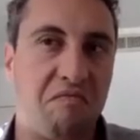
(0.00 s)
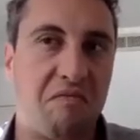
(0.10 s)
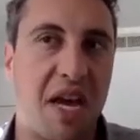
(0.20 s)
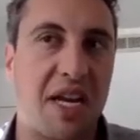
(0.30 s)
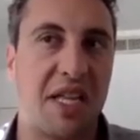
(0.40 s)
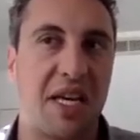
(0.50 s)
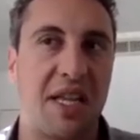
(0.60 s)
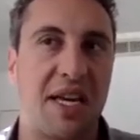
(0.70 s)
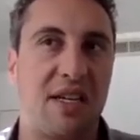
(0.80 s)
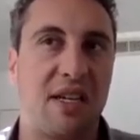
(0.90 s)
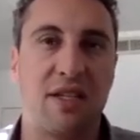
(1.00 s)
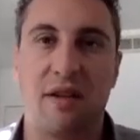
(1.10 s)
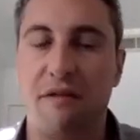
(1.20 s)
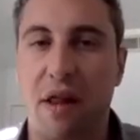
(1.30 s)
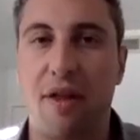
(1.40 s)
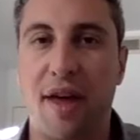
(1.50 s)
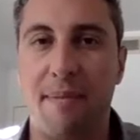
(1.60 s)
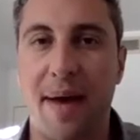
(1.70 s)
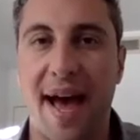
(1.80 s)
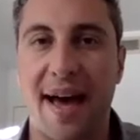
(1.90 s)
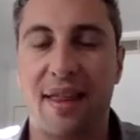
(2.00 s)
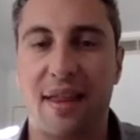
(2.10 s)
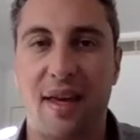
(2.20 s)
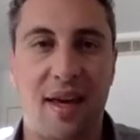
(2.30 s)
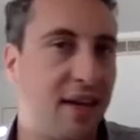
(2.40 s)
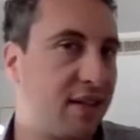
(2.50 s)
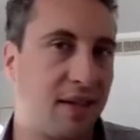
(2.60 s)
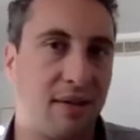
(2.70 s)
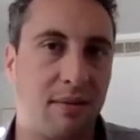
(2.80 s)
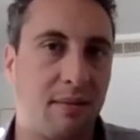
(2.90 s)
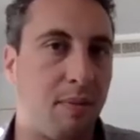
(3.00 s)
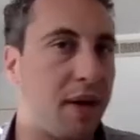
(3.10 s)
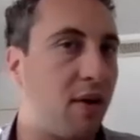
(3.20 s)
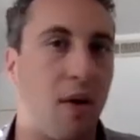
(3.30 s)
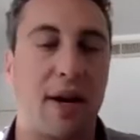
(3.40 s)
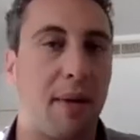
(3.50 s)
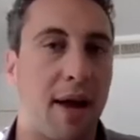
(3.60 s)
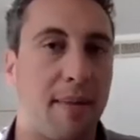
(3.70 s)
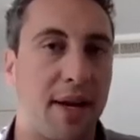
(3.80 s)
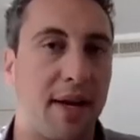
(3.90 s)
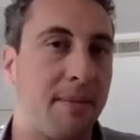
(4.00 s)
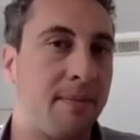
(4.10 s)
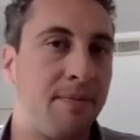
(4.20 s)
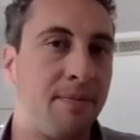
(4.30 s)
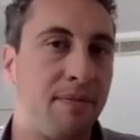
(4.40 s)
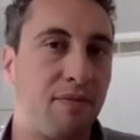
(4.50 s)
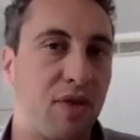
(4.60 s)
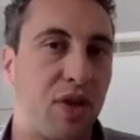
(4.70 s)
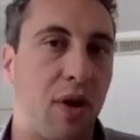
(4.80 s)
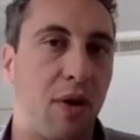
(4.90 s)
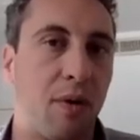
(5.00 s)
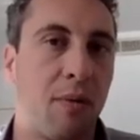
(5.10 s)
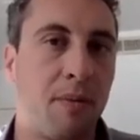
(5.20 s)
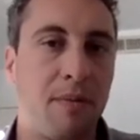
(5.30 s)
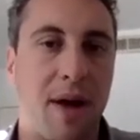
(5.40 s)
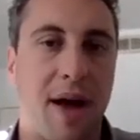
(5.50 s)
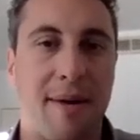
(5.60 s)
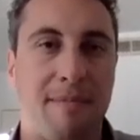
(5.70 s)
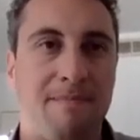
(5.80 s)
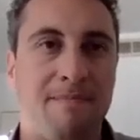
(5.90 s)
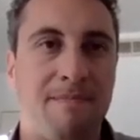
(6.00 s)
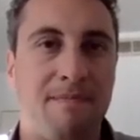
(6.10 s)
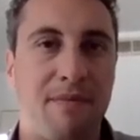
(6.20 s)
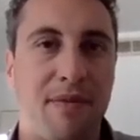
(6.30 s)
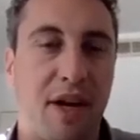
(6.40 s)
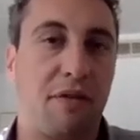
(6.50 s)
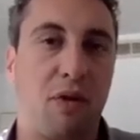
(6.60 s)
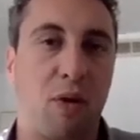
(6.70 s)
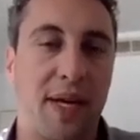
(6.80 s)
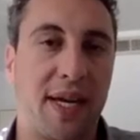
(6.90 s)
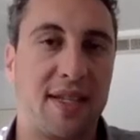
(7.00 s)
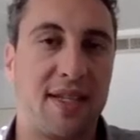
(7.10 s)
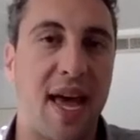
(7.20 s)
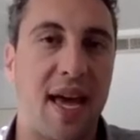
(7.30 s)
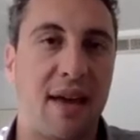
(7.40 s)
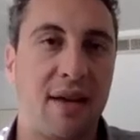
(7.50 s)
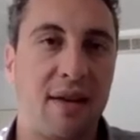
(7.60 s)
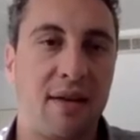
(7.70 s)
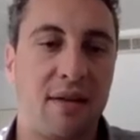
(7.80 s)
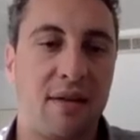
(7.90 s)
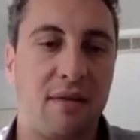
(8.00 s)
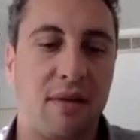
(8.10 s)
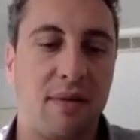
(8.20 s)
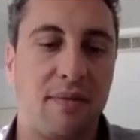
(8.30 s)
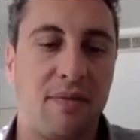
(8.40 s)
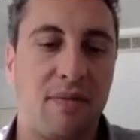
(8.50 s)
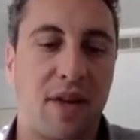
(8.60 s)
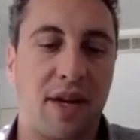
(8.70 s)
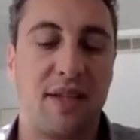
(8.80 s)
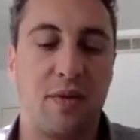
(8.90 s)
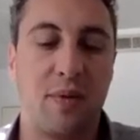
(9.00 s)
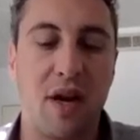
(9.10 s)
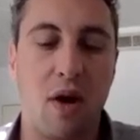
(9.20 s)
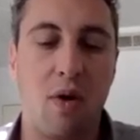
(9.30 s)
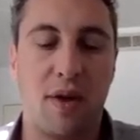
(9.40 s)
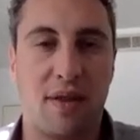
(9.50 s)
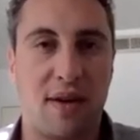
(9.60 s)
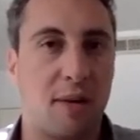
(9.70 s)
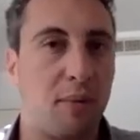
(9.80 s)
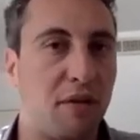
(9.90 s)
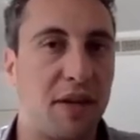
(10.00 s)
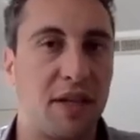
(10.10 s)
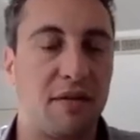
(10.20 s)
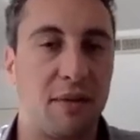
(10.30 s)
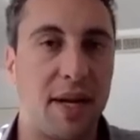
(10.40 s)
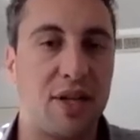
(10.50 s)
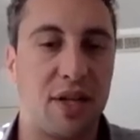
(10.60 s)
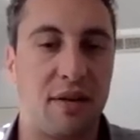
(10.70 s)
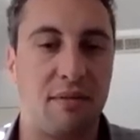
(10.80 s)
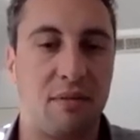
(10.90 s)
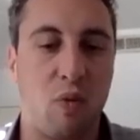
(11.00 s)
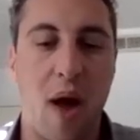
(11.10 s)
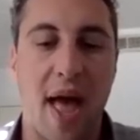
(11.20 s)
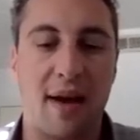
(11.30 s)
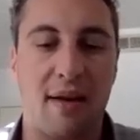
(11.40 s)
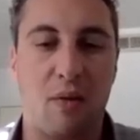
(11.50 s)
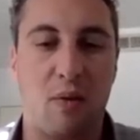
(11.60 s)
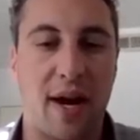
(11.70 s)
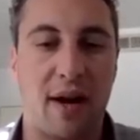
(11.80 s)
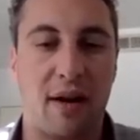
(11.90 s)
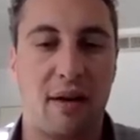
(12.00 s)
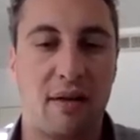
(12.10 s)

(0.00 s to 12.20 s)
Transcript: Anything that doesn't follow that path isn't Bitcoin, in my opinion. So, um, therefore, we can say, like, since we know with near perfect information when and where